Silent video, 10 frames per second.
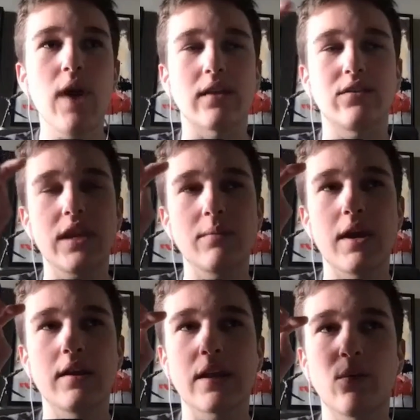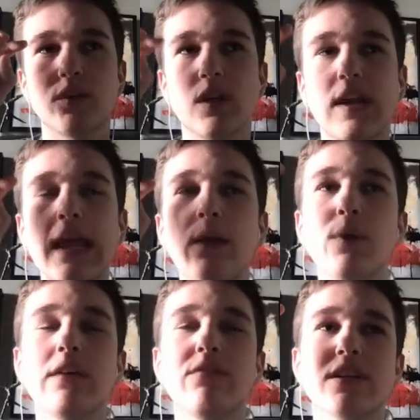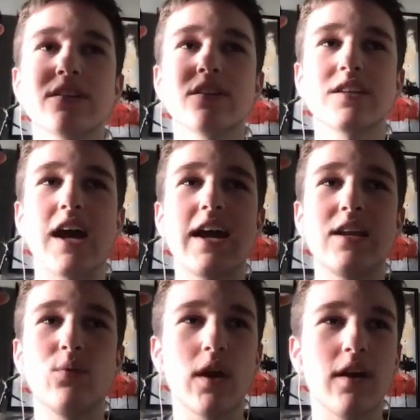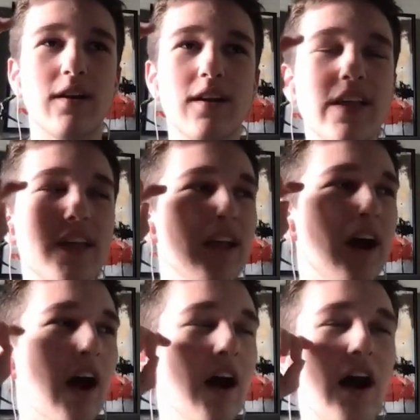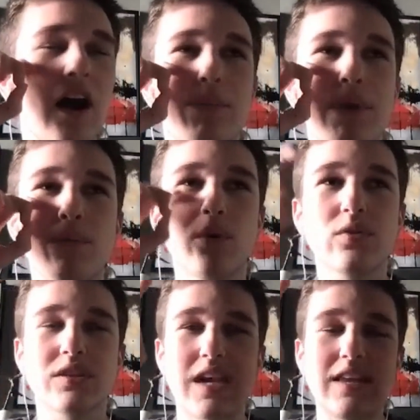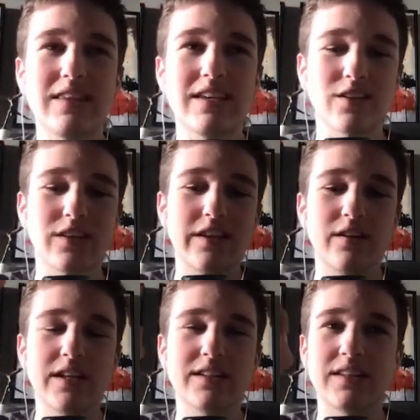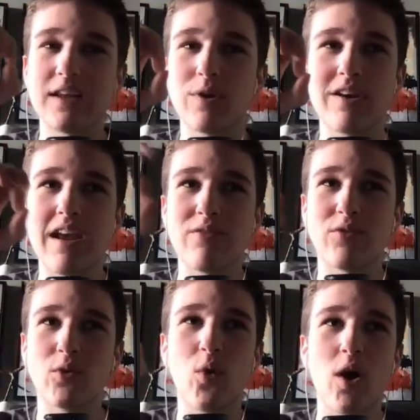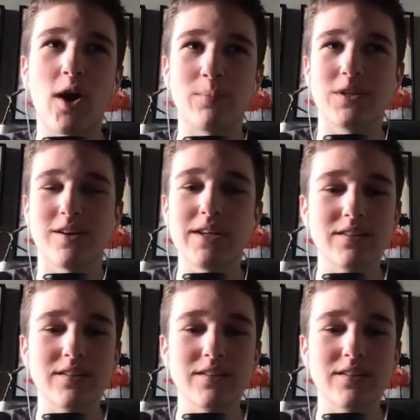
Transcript: to think, man, like today we live in a society where people say things on the internet that they would never walk up to someone